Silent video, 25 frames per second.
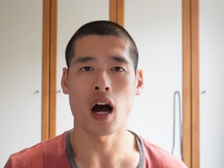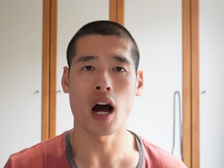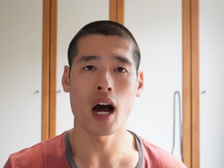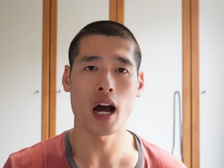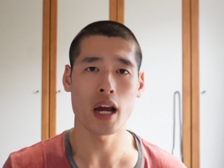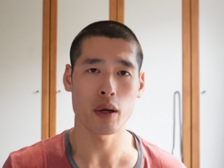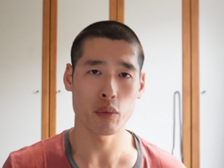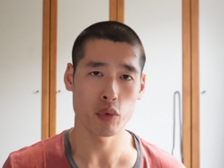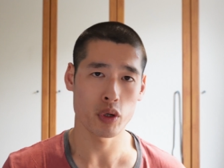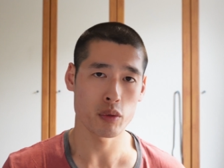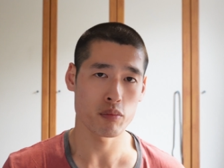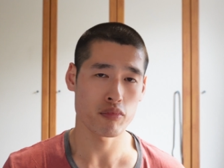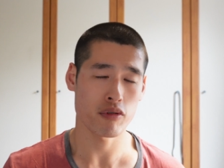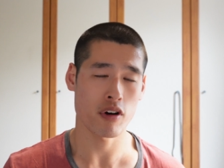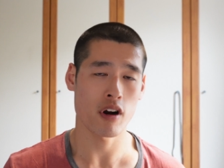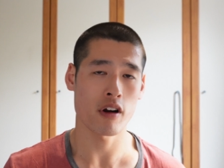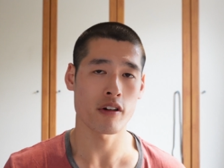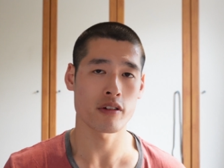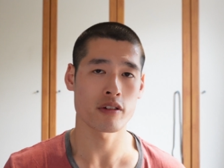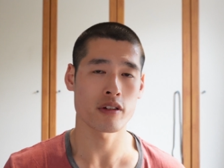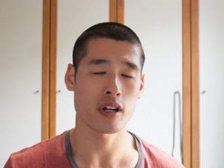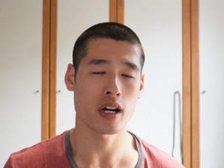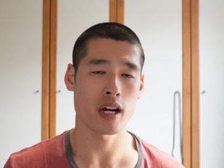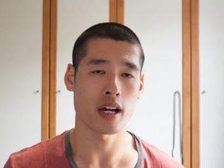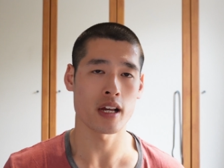I would
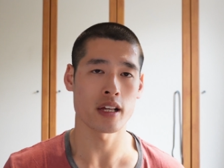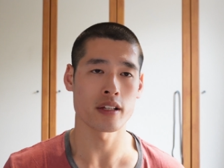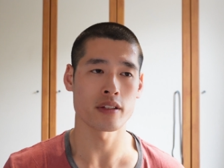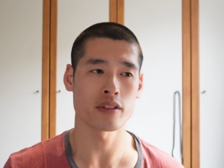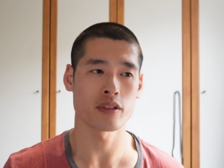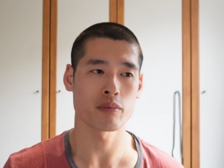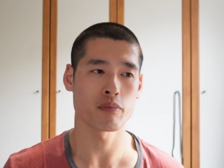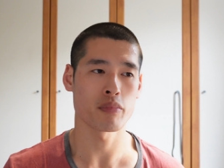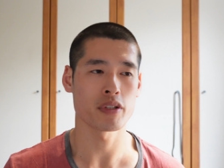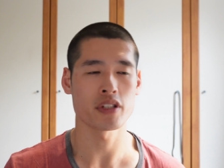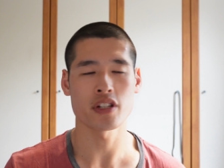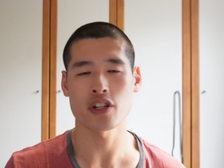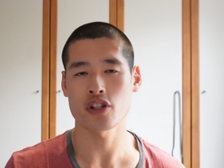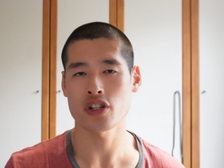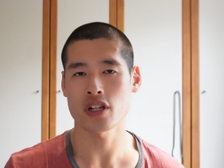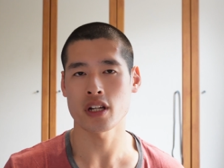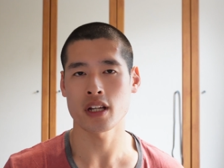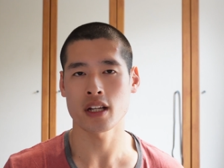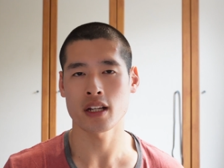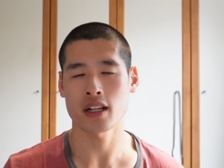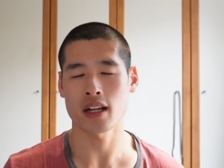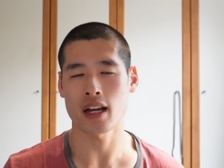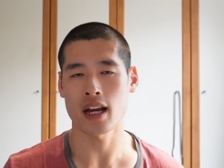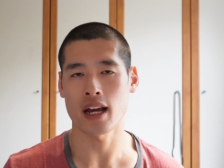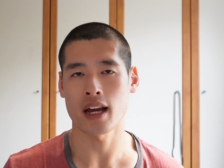prioritize
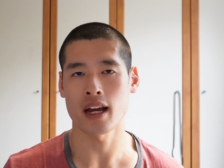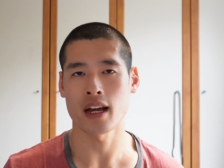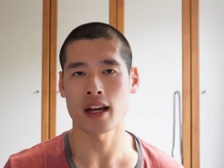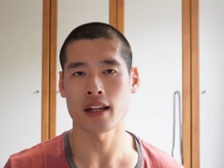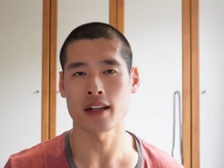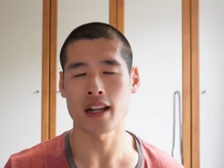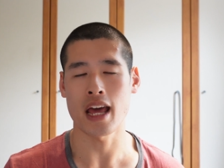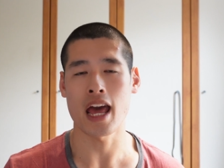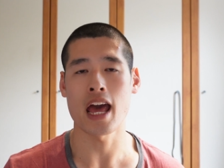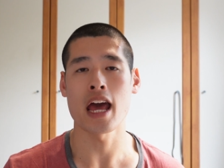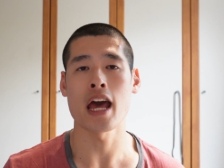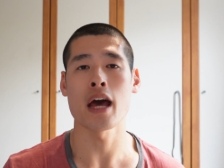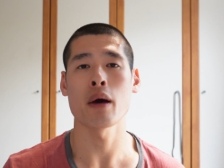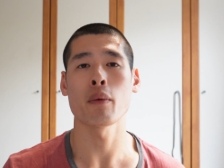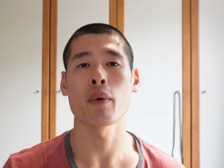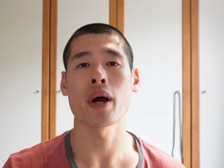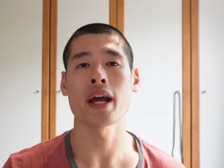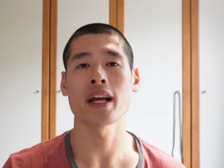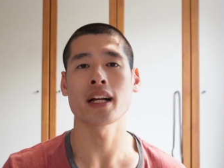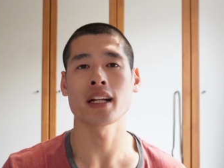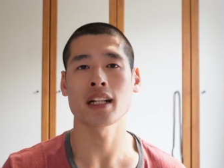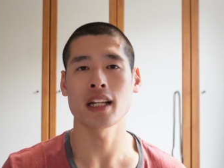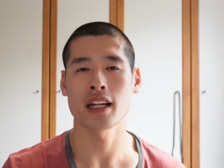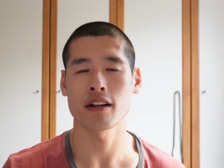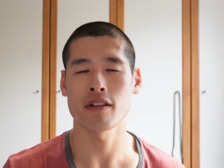positioning and
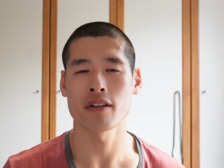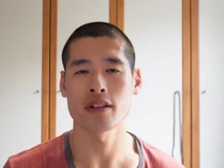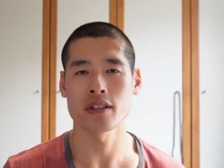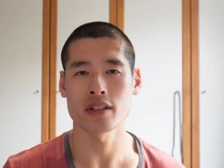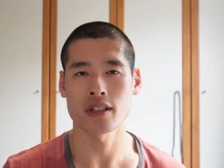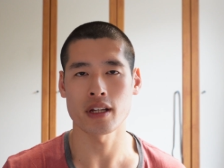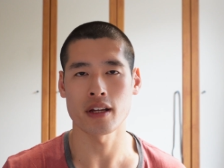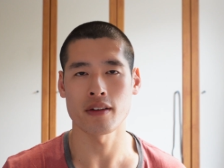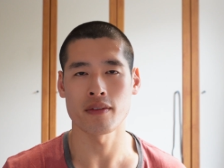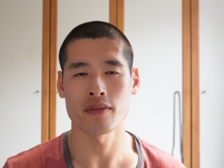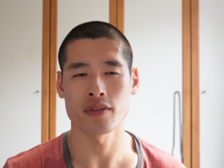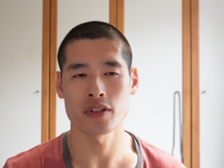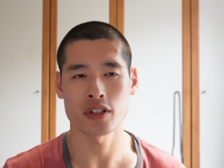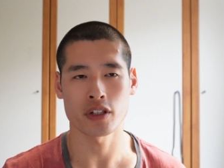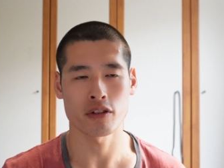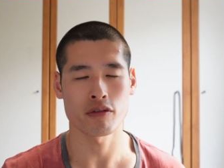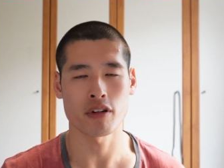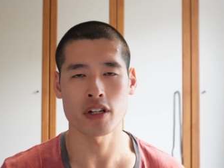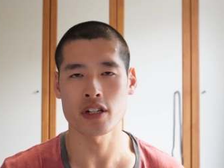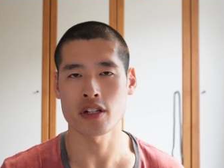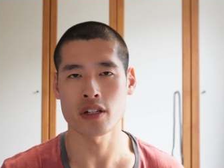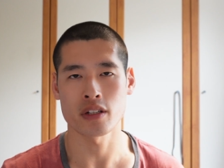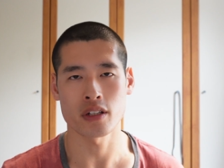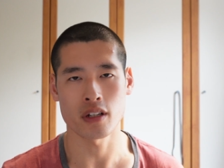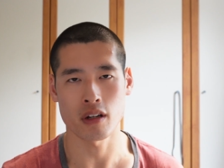airway clearance if
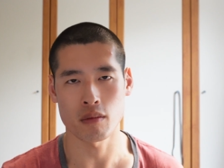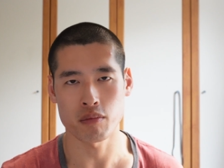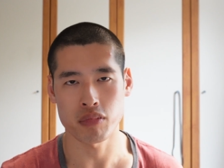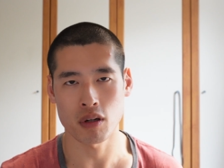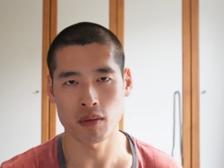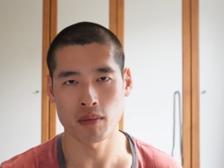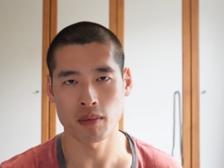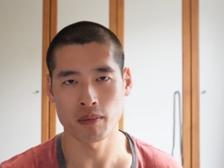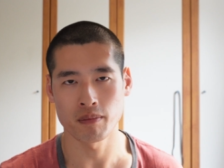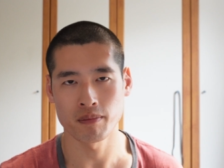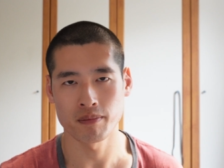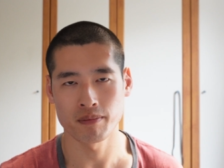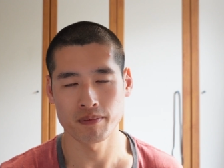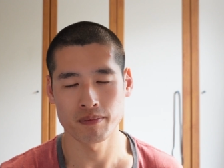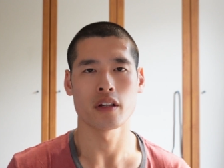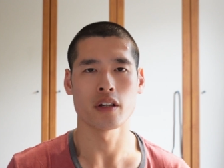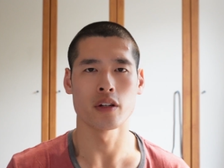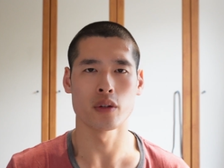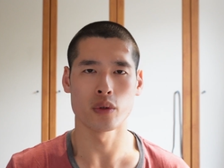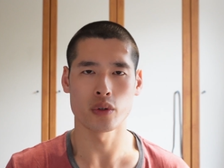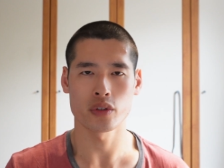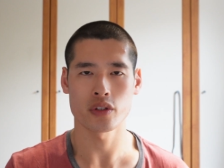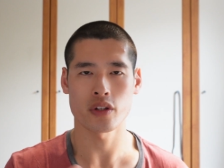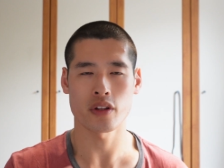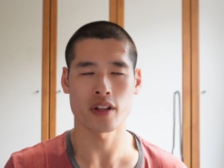secretions are a problem.
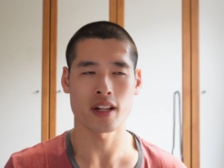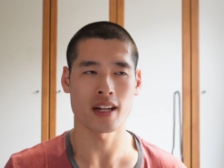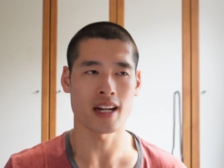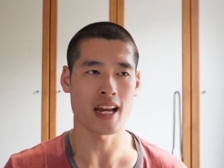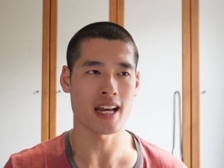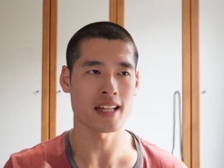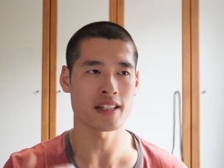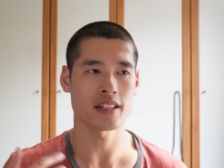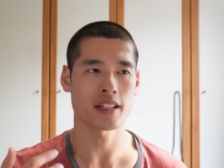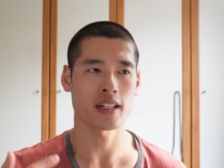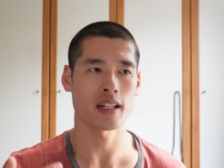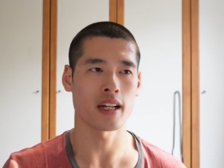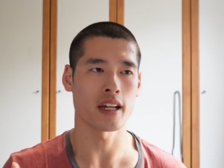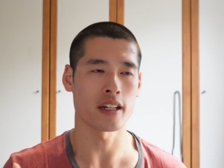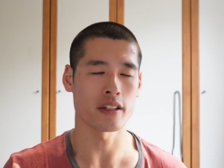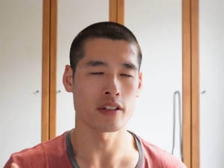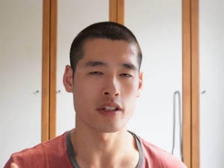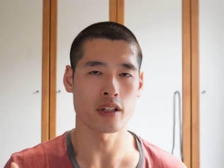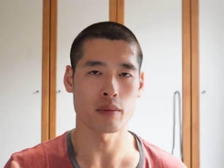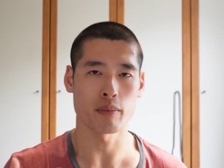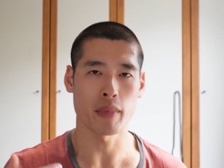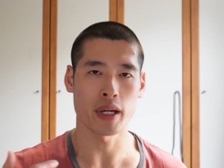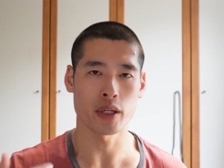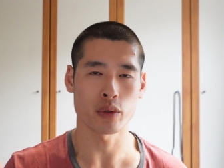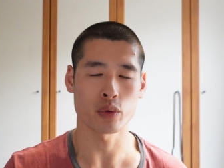You'd also then escalate to
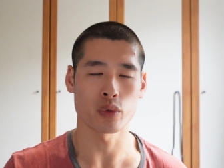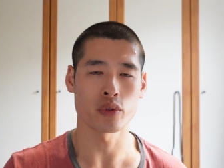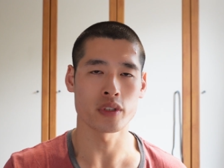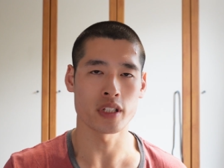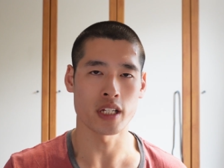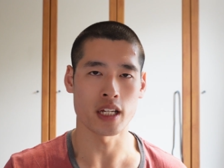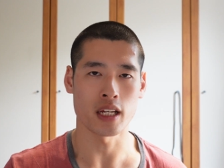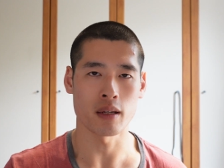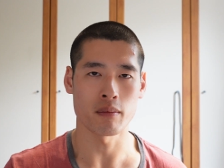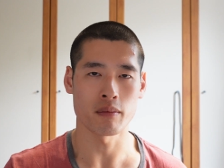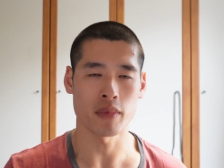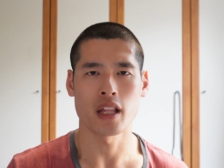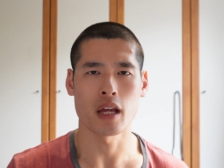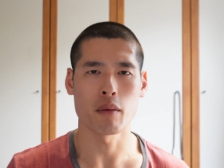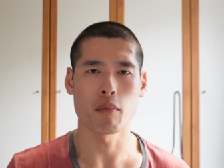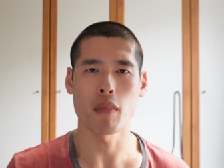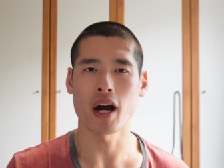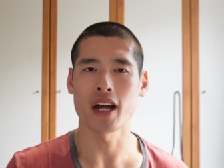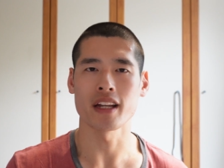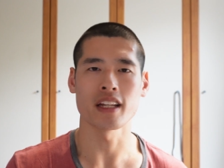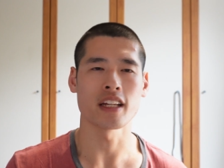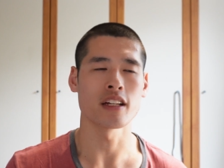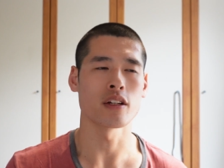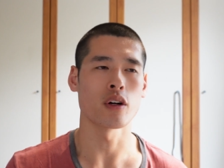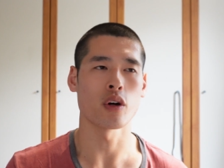the medical team. They
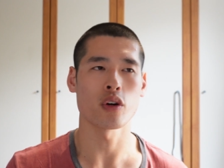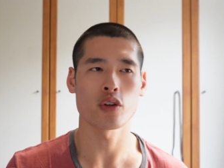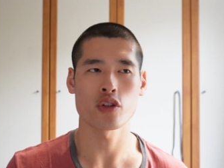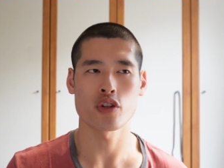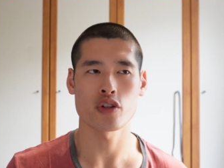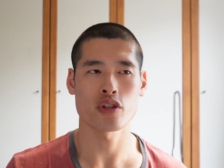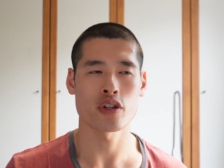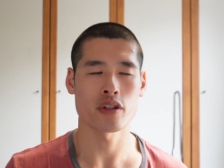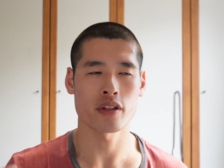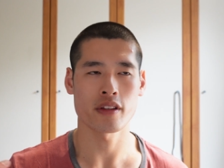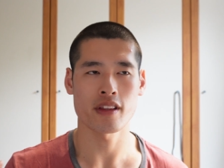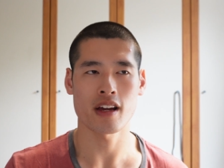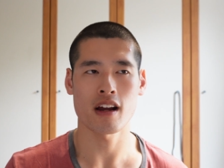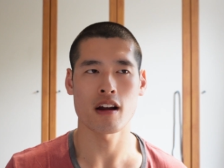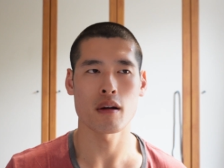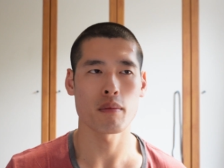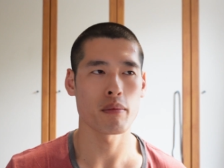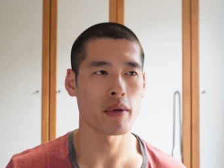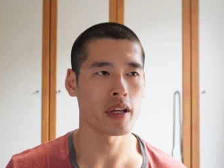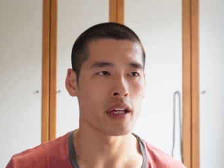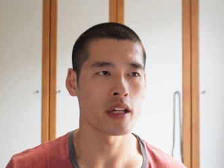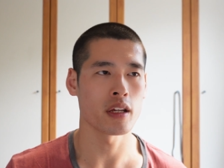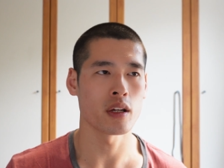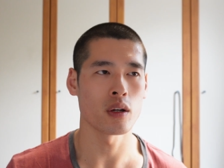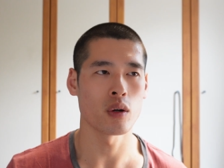might need oxygen
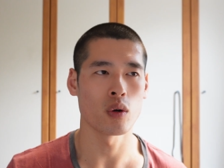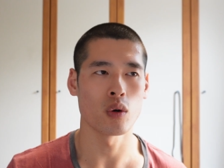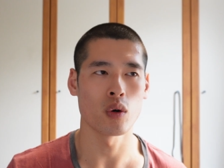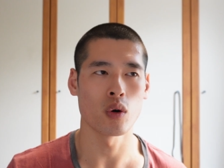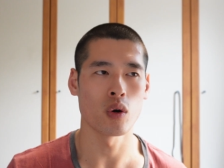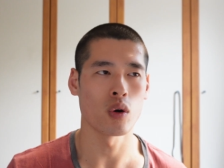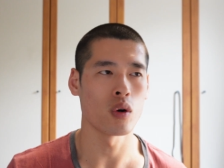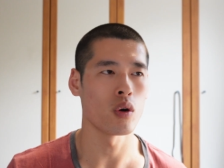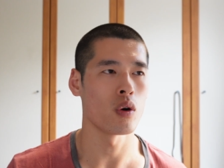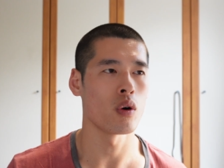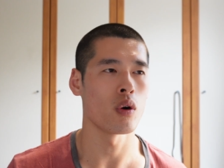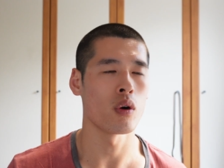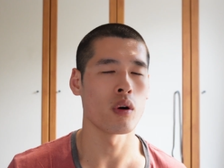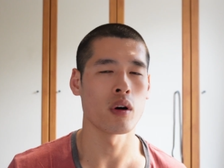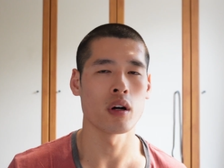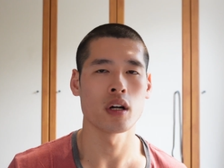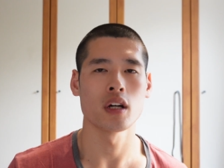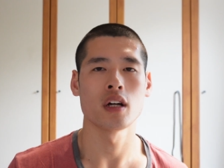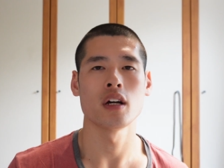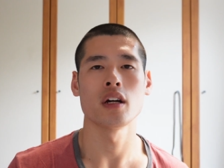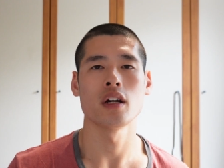therapy or